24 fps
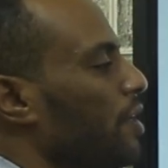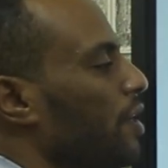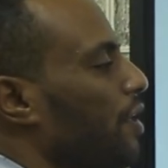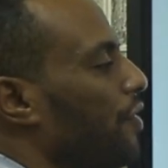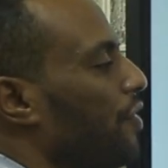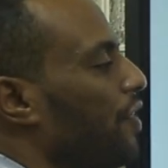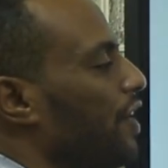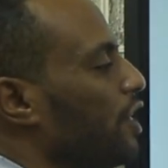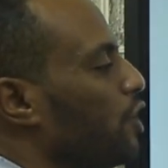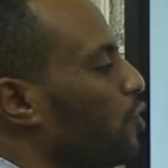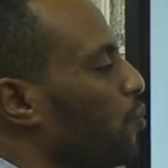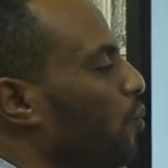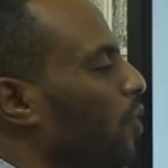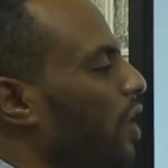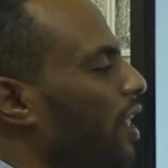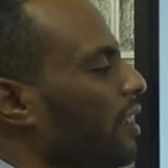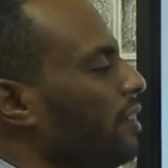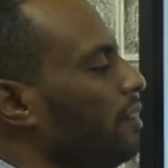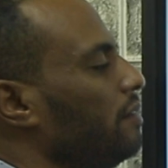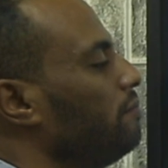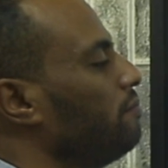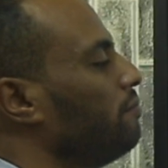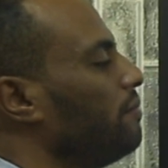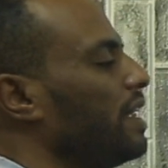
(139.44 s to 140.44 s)
this
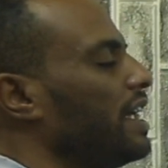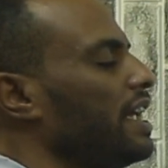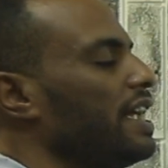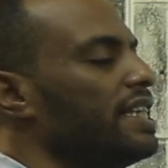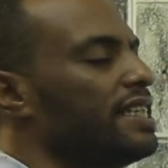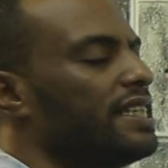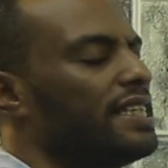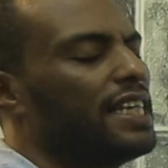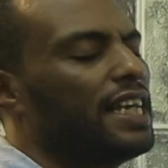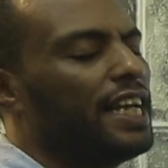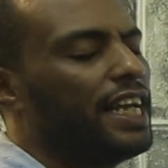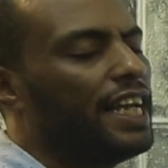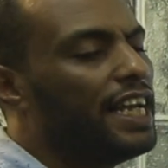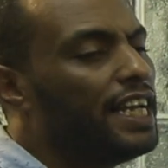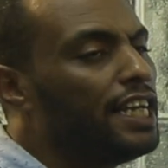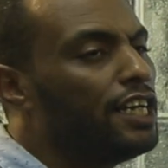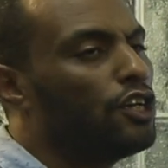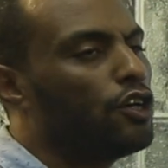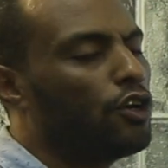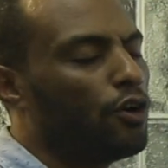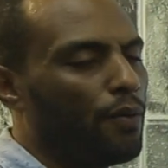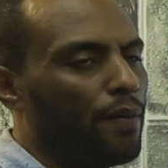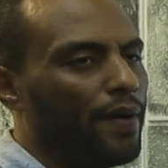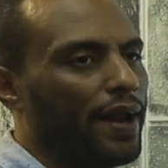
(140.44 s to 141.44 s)
one is
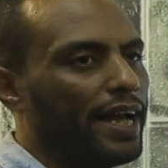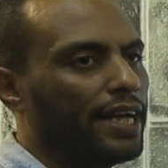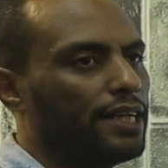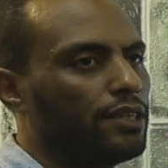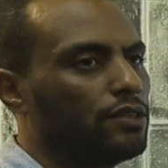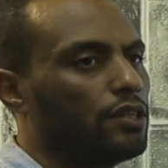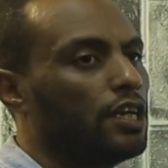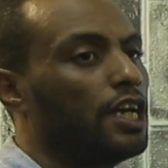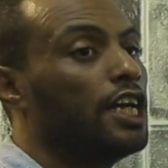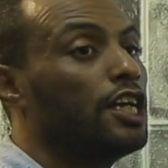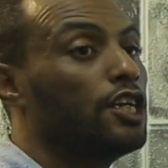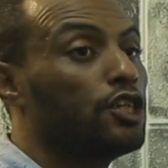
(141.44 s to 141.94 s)
incorrect.